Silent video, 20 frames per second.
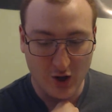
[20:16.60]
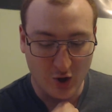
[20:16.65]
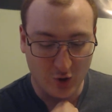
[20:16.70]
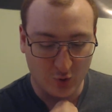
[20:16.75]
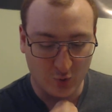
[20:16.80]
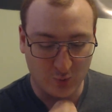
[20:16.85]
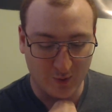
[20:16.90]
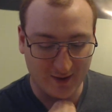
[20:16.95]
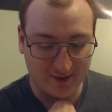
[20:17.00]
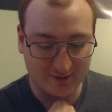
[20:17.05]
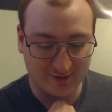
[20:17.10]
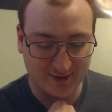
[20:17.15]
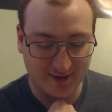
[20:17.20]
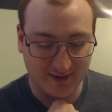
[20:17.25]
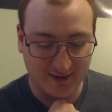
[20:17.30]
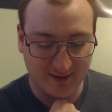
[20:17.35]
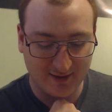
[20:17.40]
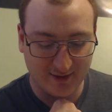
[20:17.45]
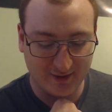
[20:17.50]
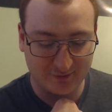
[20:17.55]

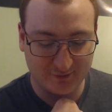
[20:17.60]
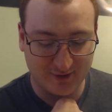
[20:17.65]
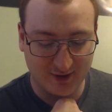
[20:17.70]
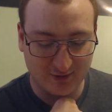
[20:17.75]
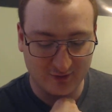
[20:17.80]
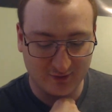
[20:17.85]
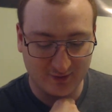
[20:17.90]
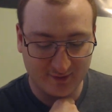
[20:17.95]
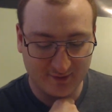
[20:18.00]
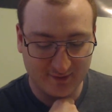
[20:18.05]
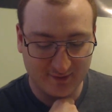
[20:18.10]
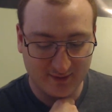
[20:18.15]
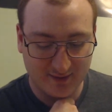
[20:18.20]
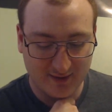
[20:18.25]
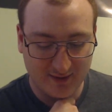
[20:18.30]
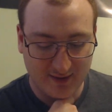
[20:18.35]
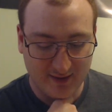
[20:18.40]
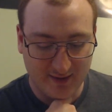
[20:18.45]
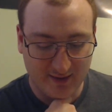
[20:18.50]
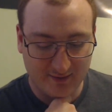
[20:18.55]
"Quickly!" yelled Douglas,
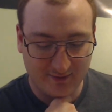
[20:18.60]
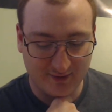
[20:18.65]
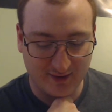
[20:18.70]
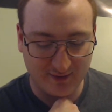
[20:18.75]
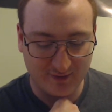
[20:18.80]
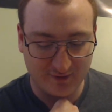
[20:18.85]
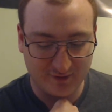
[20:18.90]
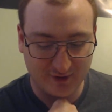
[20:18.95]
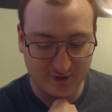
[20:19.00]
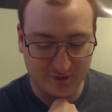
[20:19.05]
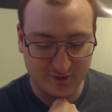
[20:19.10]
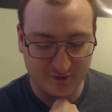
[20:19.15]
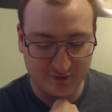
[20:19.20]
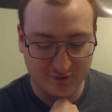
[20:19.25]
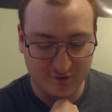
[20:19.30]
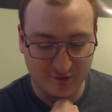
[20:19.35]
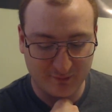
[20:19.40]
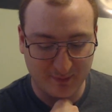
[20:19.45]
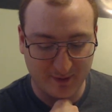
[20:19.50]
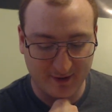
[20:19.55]
seeing the dozens
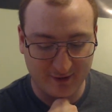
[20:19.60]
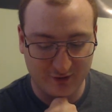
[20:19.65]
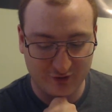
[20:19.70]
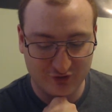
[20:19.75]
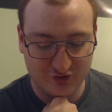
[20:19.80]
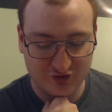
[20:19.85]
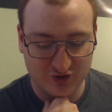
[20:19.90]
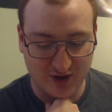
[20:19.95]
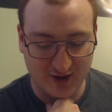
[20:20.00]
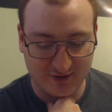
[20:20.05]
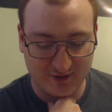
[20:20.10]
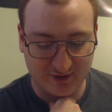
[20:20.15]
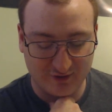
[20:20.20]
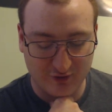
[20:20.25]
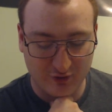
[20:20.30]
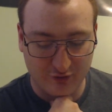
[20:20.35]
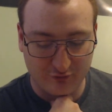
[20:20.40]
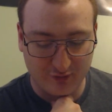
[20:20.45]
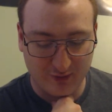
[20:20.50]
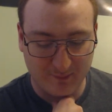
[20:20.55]
of spiders chasing
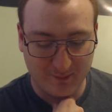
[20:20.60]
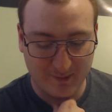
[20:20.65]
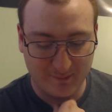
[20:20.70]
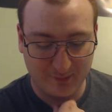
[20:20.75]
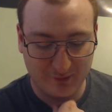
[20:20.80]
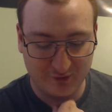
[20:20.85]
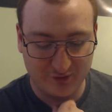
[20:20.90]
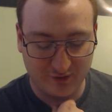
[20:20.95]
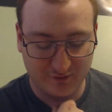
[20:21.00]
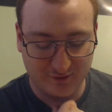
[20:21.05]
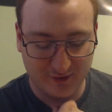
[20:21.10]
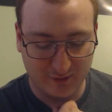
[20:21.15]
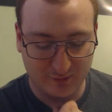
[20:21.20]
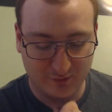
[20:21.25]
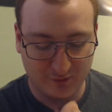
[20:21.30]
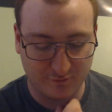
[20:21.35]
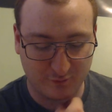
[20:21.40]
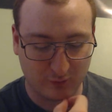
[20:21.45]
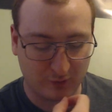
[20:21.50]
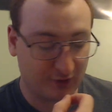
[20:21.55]
the three members of Delta
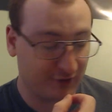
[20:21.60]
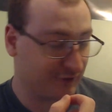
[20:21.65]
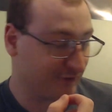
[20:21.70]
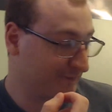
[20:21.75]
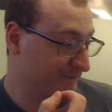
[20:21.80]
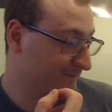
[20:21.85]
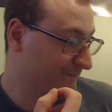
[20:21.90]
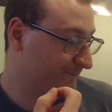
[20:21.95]
Force.